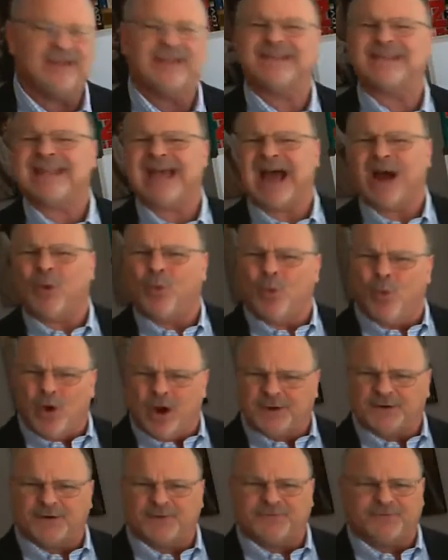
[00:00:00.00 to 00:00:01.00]
Isn't that
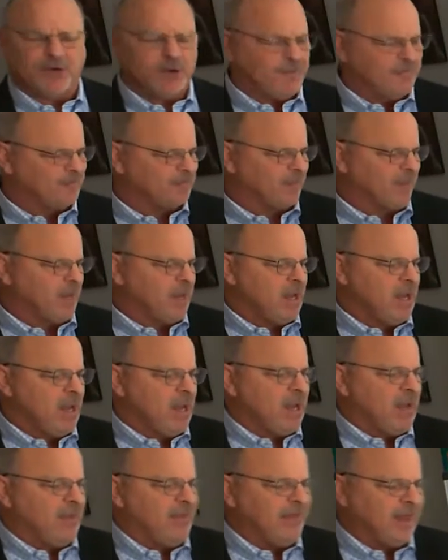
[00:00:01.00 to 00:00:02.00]
wonderful?
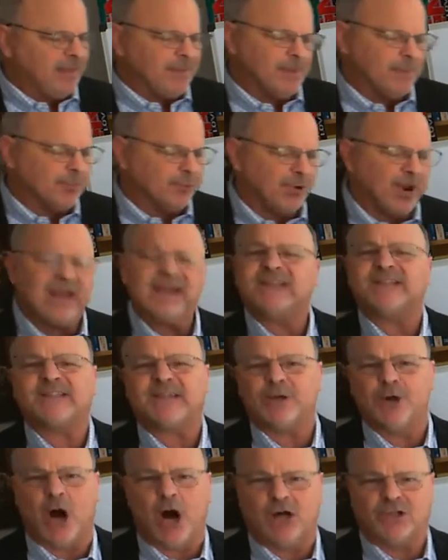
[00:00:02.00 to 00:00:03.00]
Then the brazen
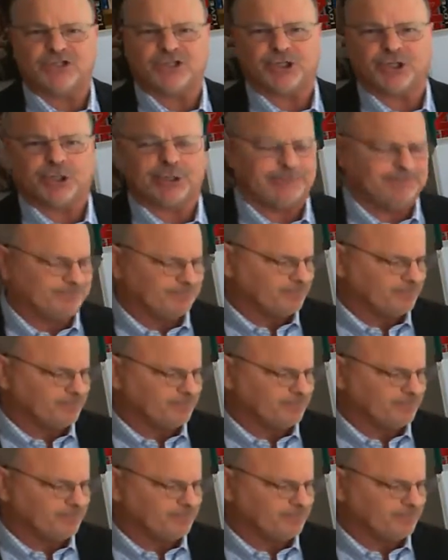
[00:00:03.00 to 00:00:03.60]
altar